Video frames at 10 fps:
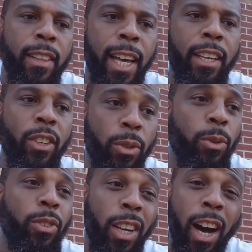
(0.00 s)
that
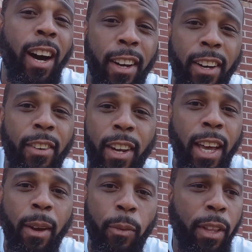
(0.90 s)
use God in their
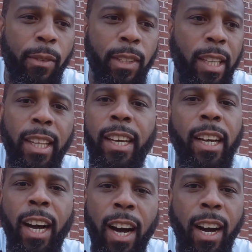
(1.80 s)
name, whether it's
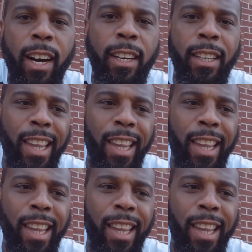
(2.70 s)
lit God,